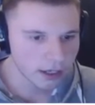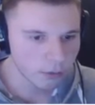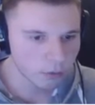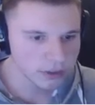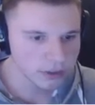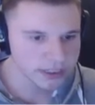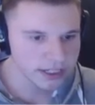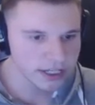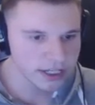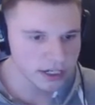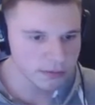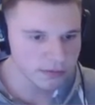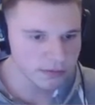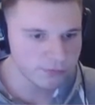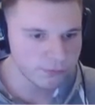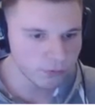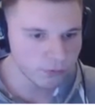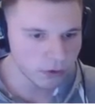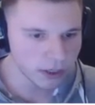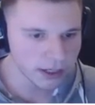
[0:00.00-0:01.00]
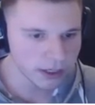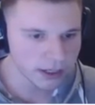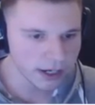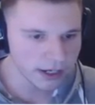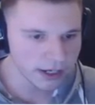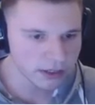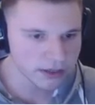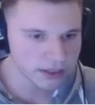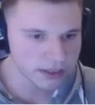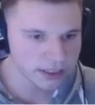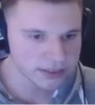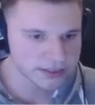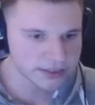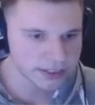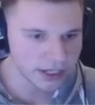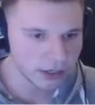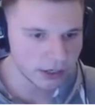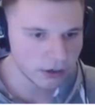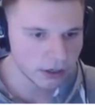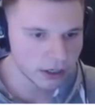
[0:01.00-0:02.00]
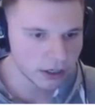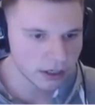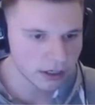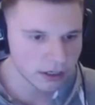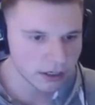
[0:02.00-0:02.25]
Was I here before? I don't think so.